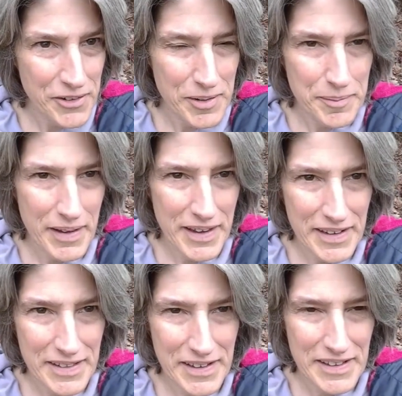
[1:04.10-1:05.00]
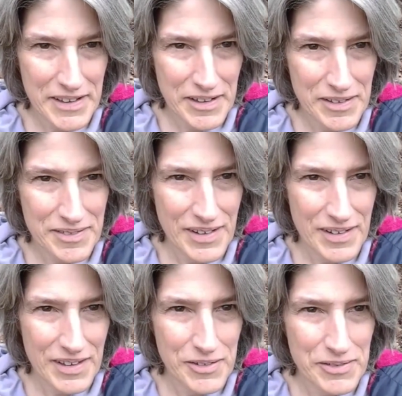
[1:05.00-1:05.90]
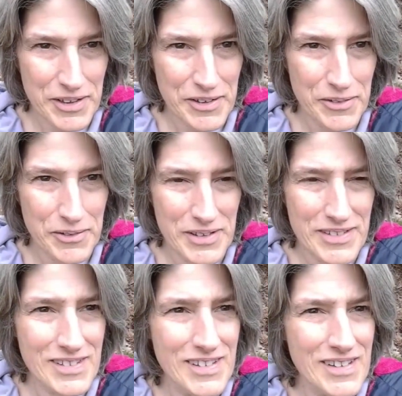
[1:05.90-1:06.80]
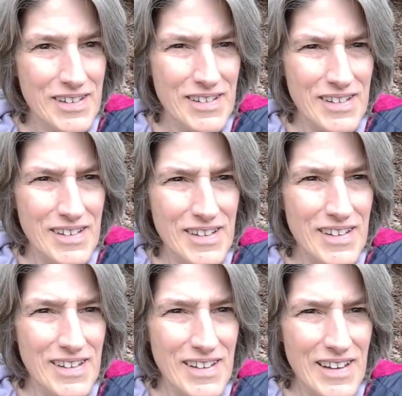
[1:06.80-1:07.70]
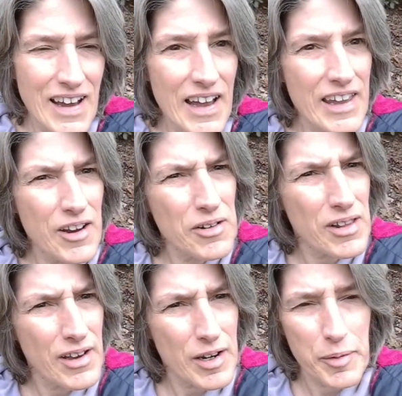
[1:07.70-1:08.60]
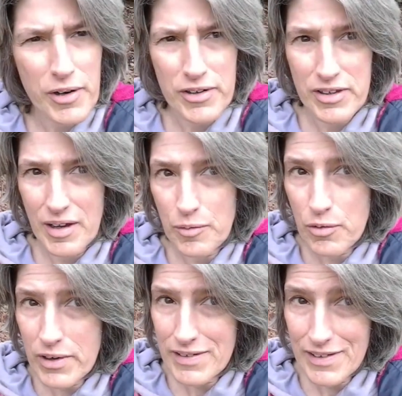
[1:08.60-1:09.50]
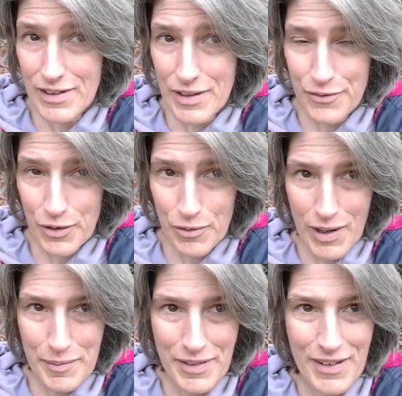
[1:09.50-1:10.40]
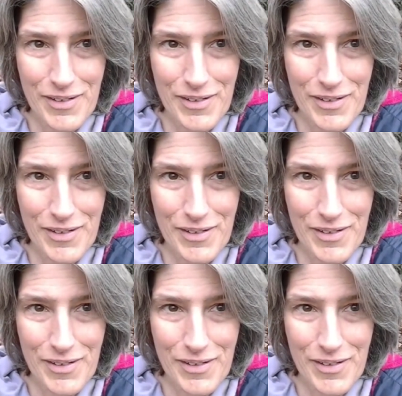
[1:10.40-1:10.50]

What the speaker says: heard it making a cute little noise. I hear a lot of birds. I'm really looking for a robin,